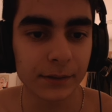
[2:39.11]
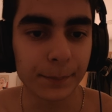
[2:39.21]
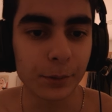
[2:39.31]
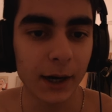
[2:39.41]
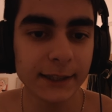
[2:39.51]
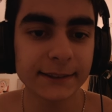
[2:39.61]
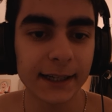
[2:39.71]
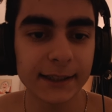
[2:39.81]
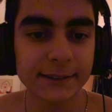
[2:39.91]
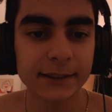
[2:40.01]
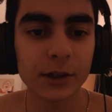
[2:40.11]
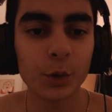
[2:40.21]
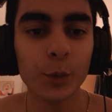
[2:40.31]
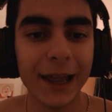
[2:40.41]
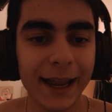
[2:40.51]
The price has
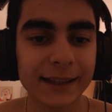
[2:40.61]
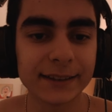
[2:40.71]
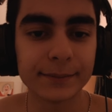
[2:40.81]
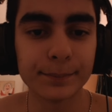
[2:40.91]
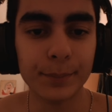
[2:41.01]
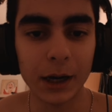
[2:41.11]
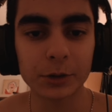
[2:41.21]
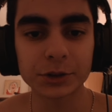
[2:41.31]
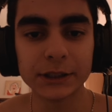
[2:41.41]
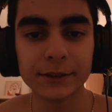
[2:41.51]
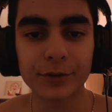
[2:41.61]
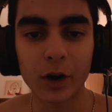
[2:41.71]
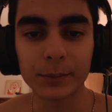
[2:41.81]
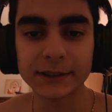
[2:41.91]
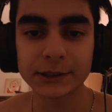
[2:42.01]
reacted bearishly
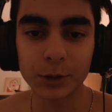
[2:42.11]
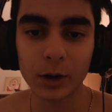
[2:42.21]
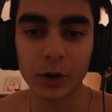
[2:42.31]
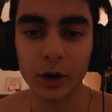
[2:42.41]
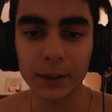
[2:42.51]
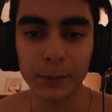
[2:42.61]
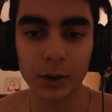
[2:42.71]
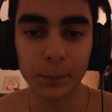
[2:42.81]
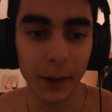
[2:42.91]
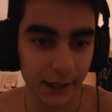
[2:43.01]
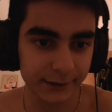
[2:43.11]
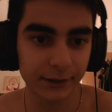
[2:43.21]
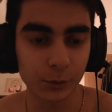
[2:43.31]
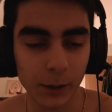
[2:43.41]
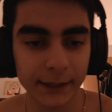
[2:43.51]
from the strong order block marked
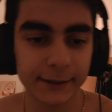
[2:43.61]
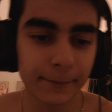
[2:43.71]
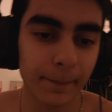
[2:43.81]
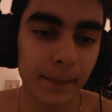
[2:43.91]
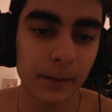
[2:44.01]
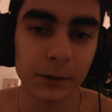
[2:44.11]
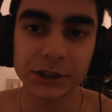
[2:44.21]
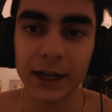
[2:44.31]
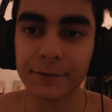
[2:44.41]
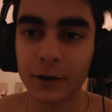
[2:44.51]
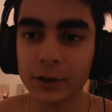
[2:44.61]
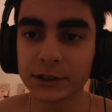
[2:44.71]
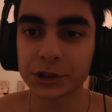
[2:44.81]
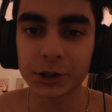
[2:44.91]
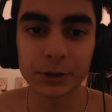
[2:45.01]
in red, which I've
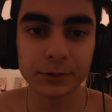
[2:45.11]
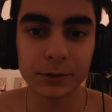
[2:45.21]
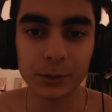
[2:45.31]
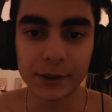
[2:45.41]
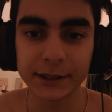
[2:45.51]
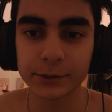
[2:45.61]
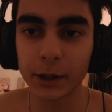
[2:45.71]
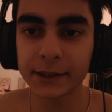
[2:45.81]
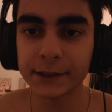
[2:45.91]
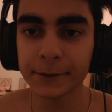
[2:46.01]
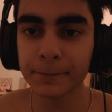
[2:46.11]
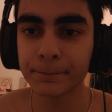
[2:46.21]
also shown with this right here.